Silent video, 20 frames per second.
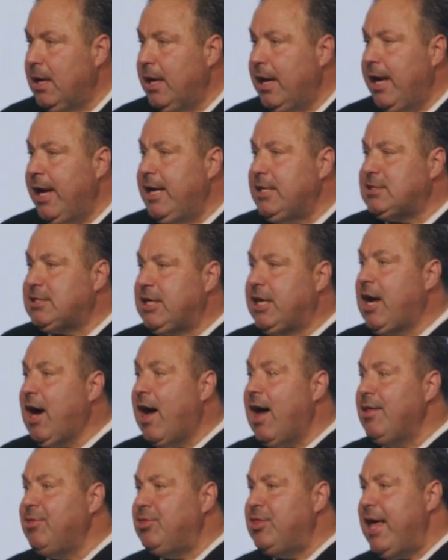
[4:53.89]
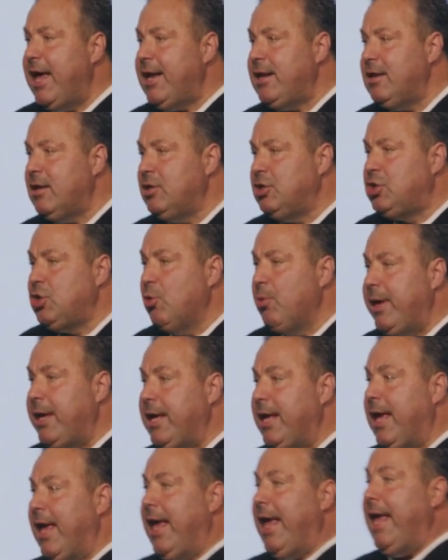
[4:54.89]
It's God then doing
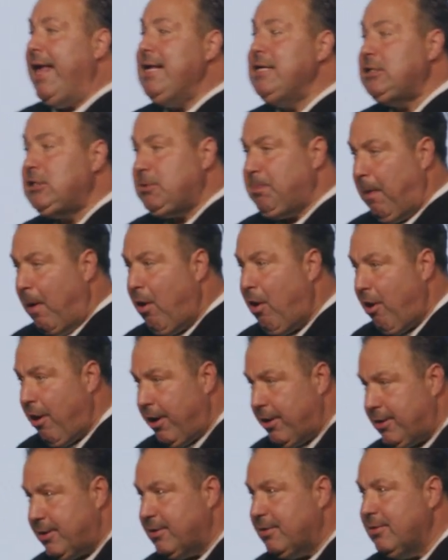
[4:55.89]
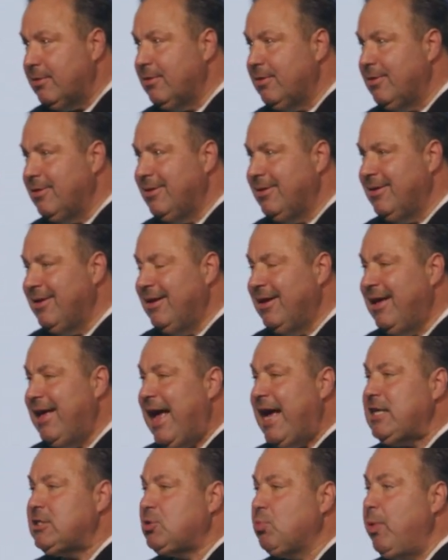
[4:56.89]
his part.
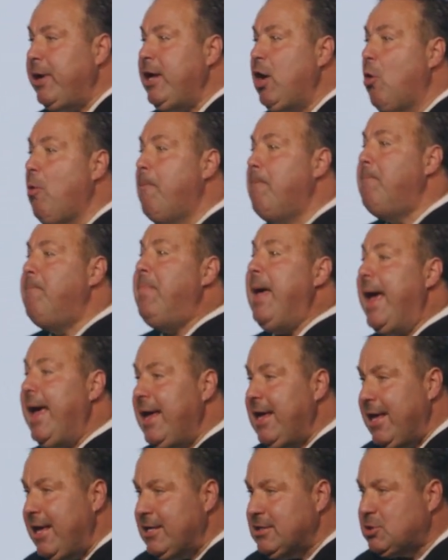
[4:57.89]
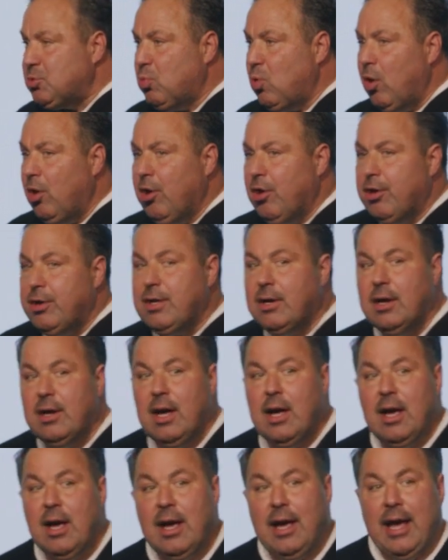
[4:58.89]
As we obey his word,
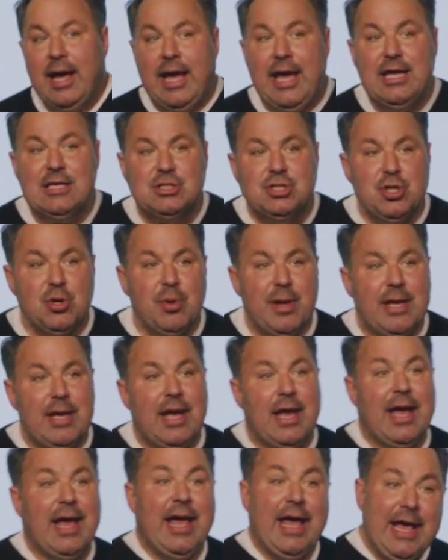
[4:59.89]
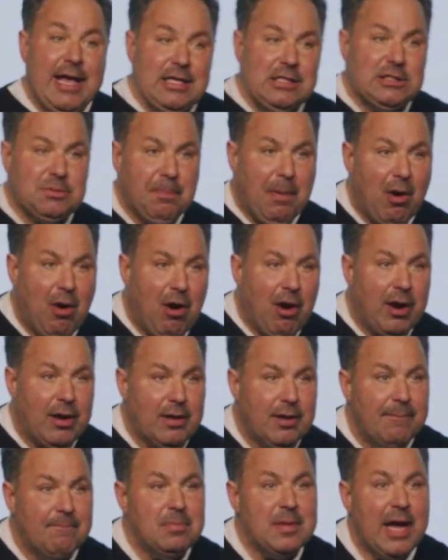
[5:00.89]
he's doing his part
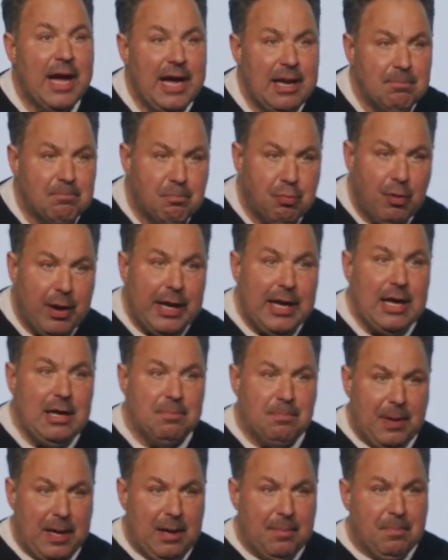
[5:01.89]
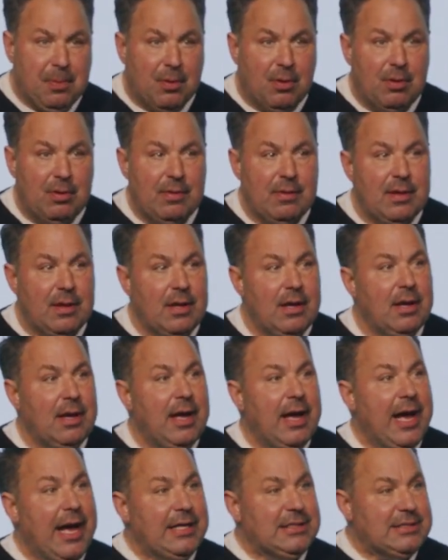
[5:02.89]
in bringing people and